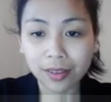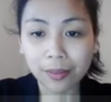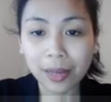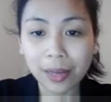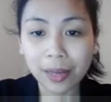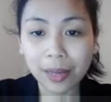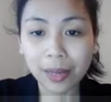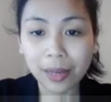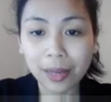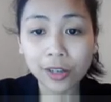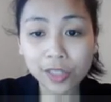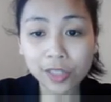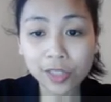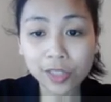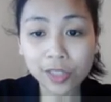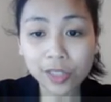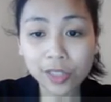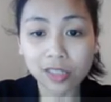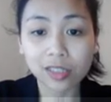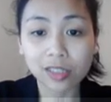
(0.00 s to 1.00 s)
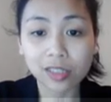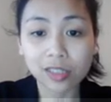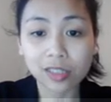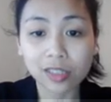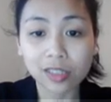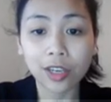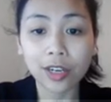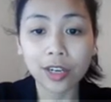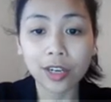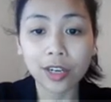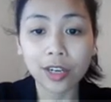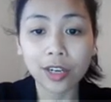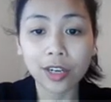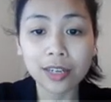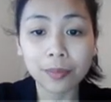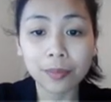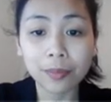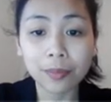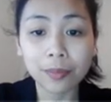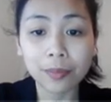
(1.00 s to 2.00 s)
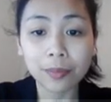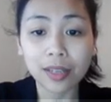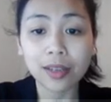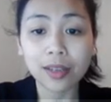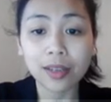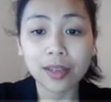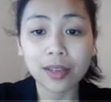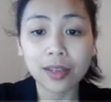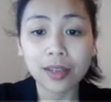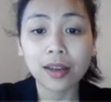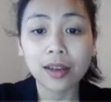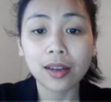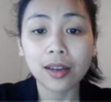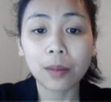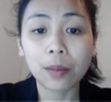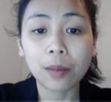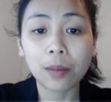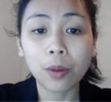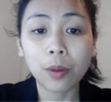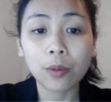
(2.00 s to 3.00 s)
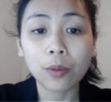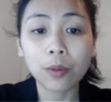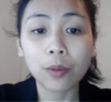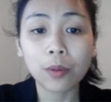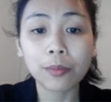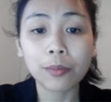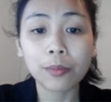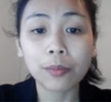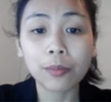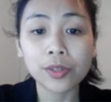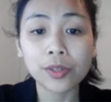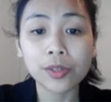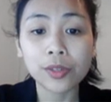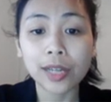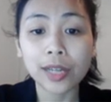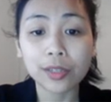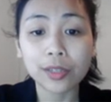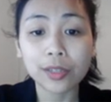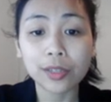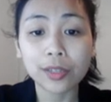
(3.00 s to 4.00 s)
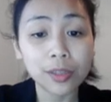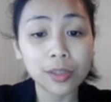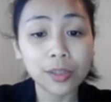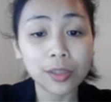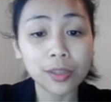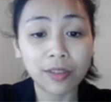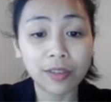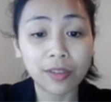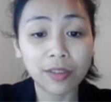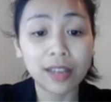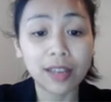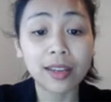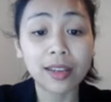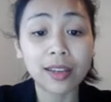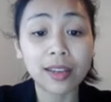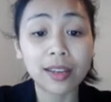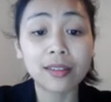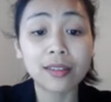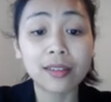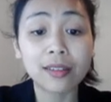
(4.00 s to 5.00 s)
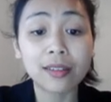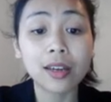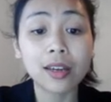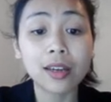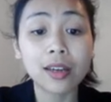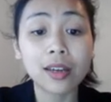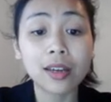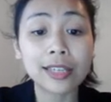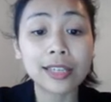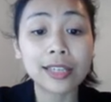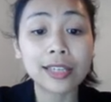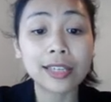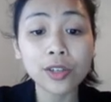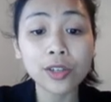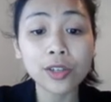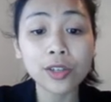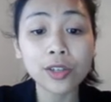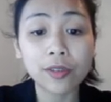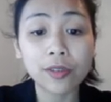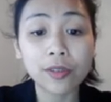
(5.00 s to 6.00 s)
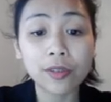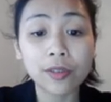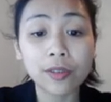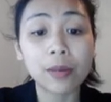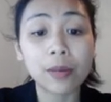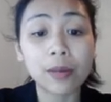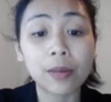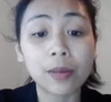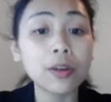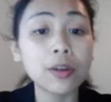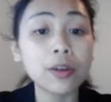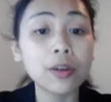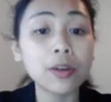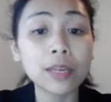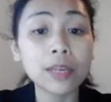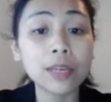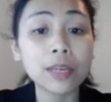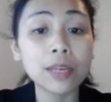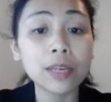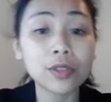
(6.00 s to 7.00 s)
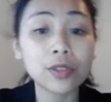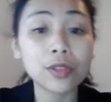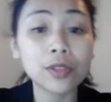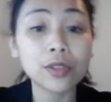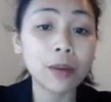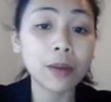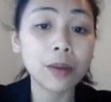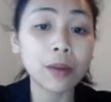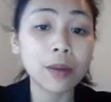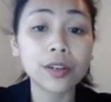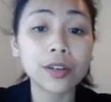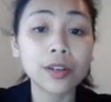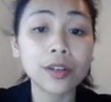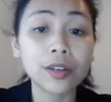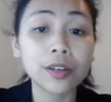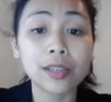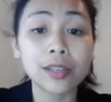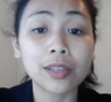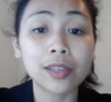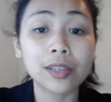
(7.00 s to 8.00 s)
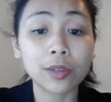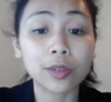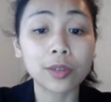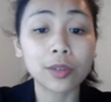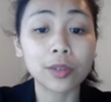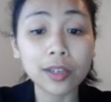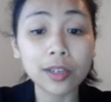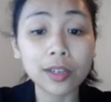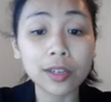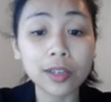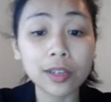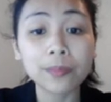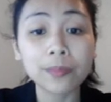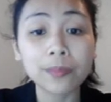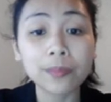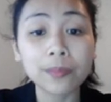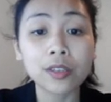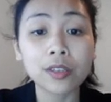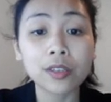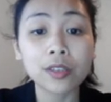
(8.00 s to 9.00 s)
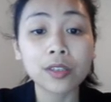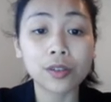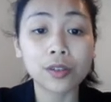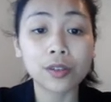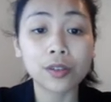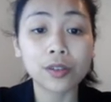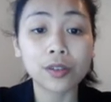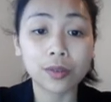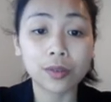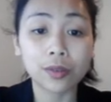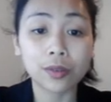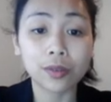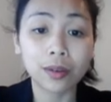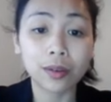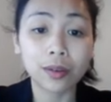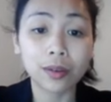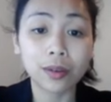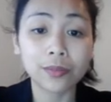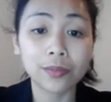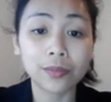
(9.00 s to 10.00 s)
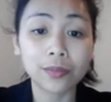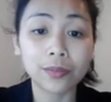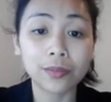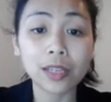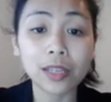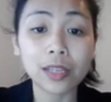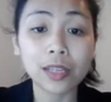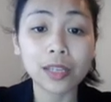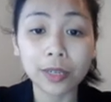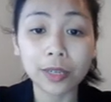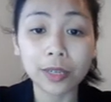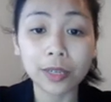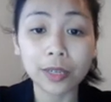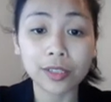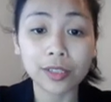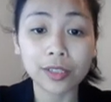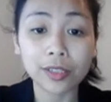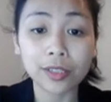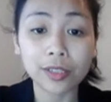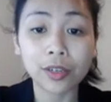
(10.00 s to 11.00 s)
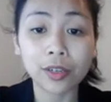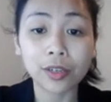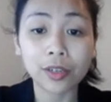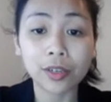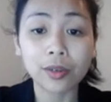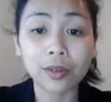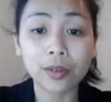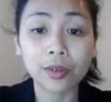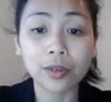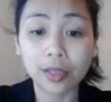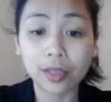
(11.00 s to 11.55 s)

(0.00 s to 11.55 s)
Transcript: by coincidence here A and B are both mutually exclusive event and exhaustive event, but I'm going to give you some other example later to separate the two.